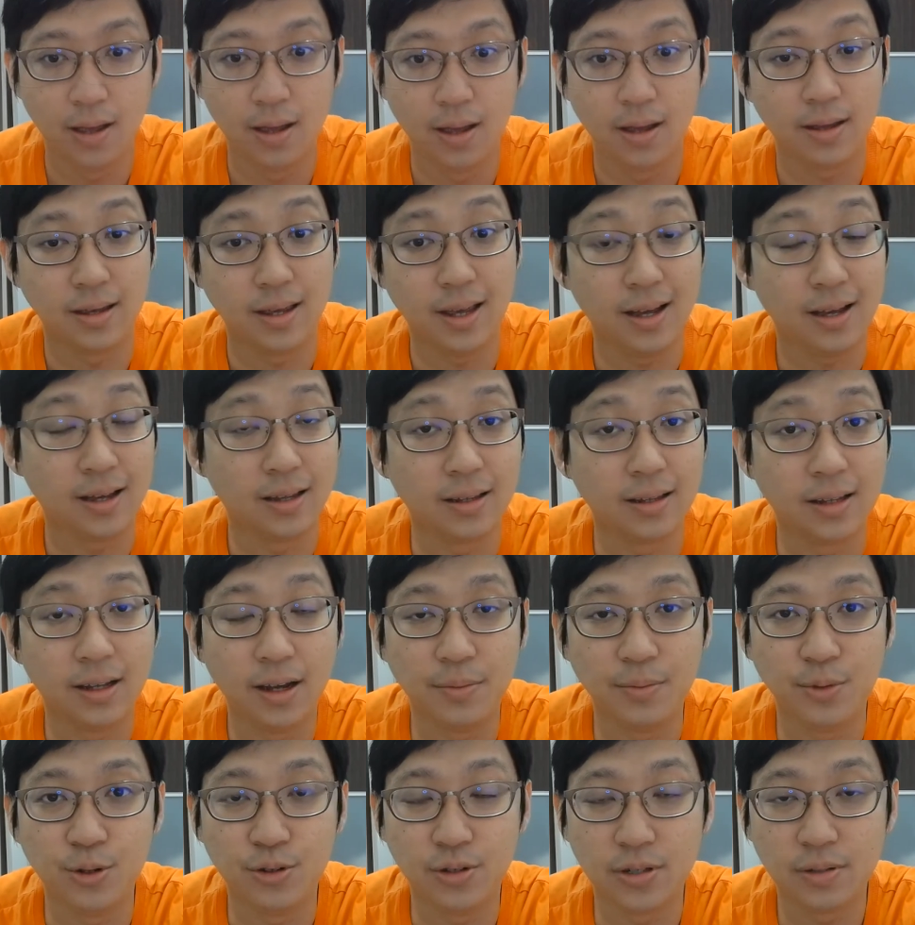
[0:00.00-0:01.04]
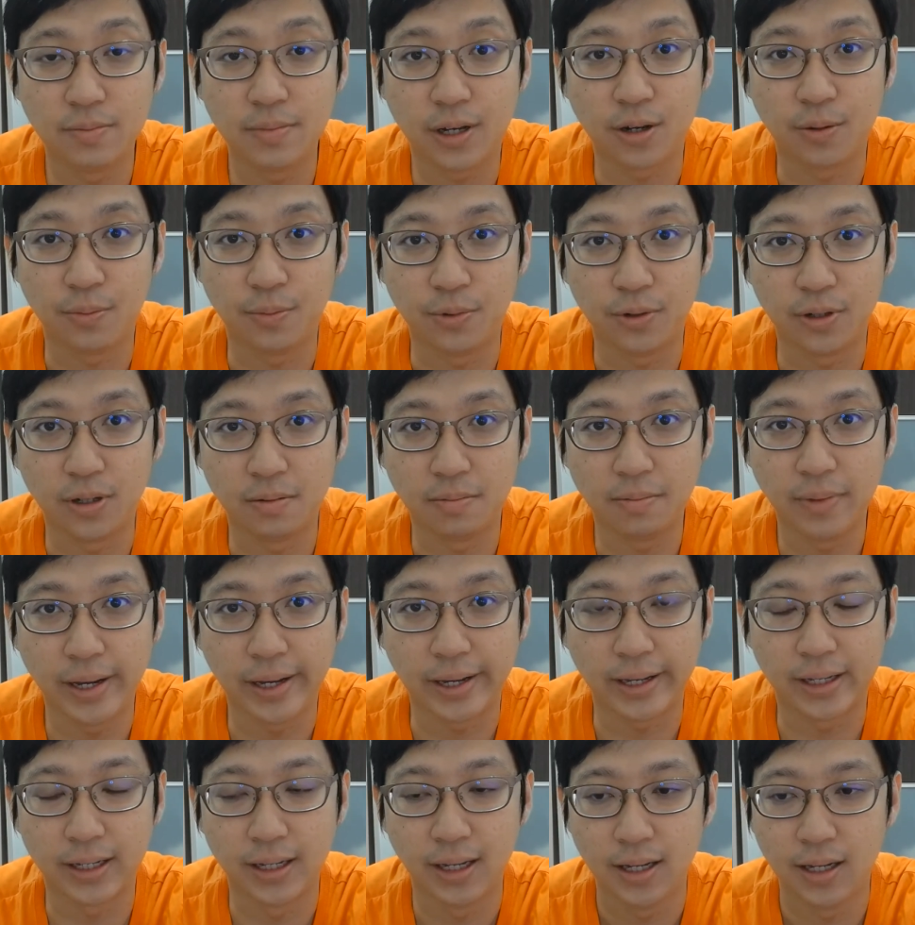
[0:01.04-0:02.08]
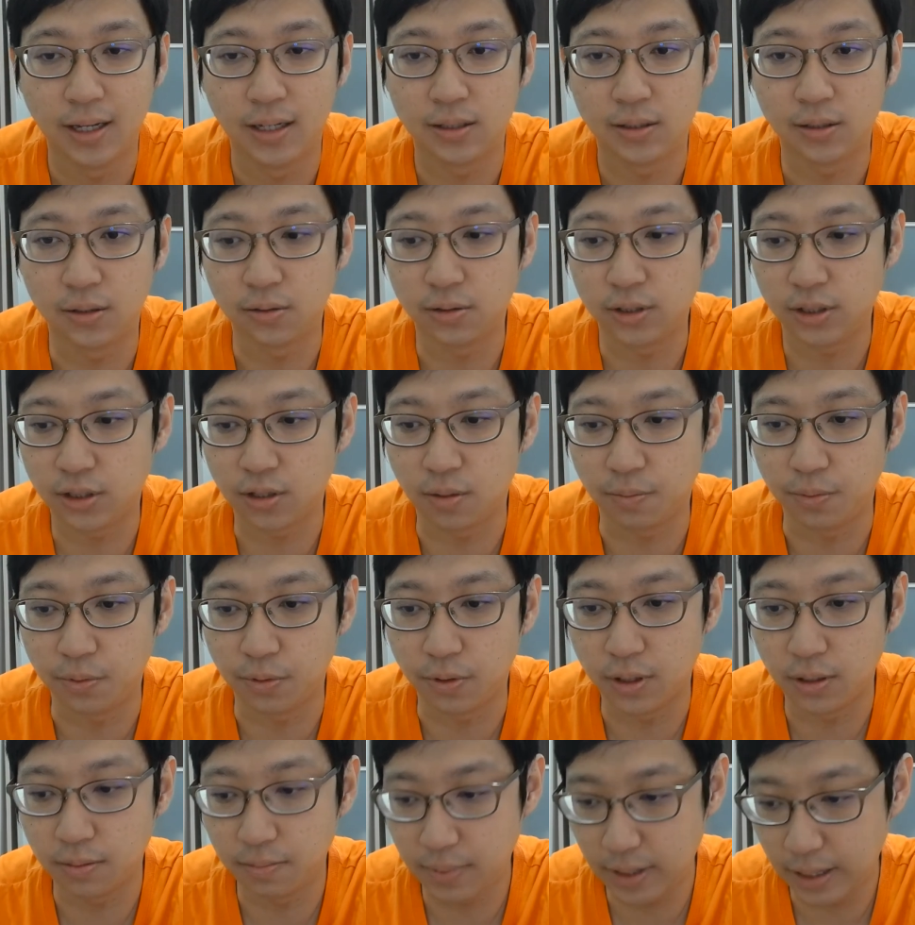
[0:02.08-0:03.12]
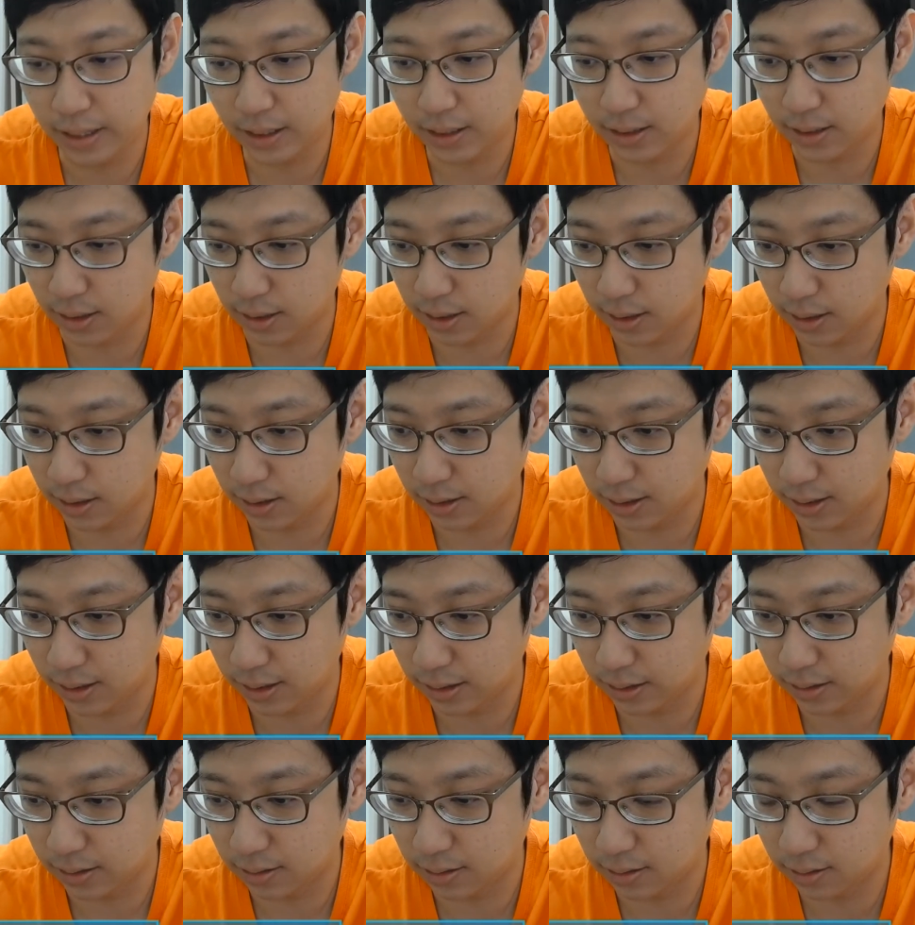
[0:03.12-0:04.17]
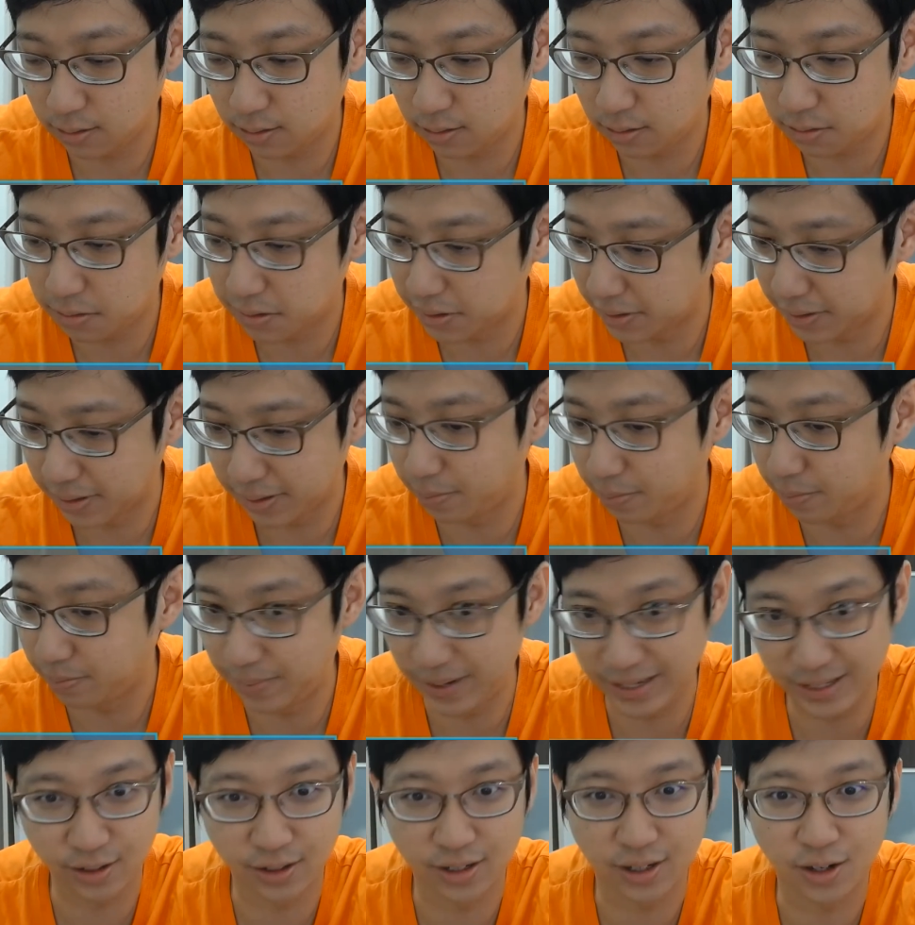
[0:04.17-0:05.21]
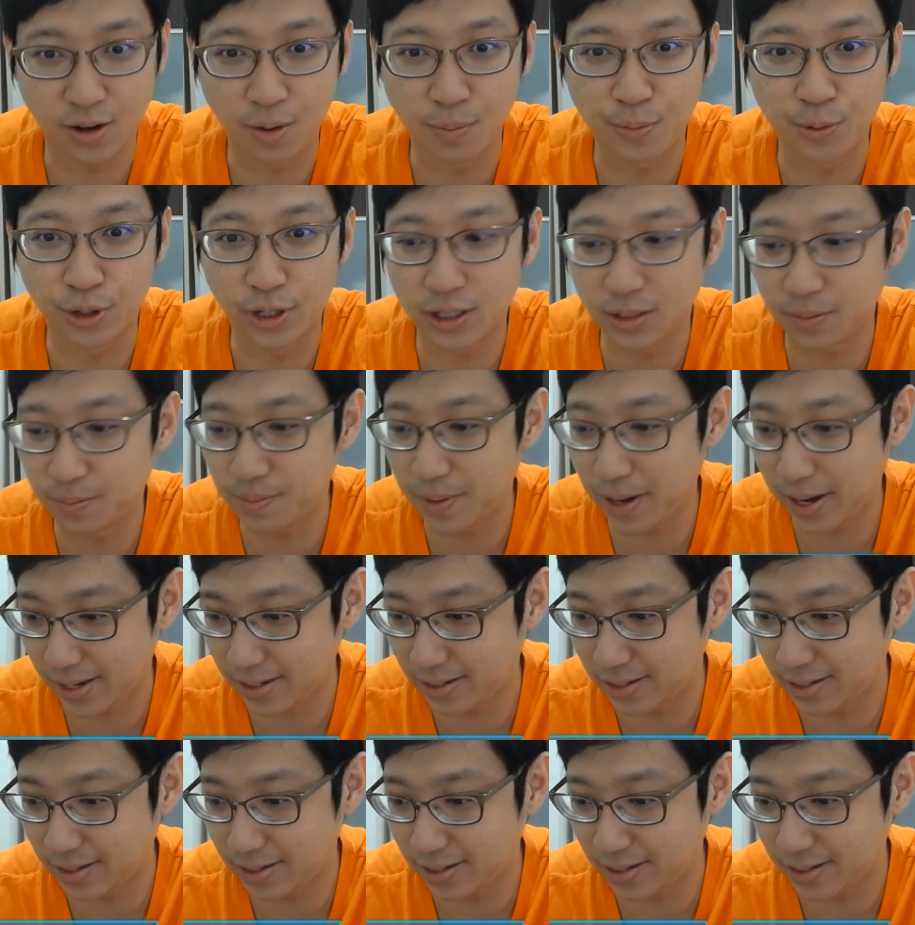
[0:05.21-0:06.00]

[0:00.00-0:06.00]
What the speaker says: Yeah, and now I'm using my computer mic. So this computer mic, it is based on the computer spec.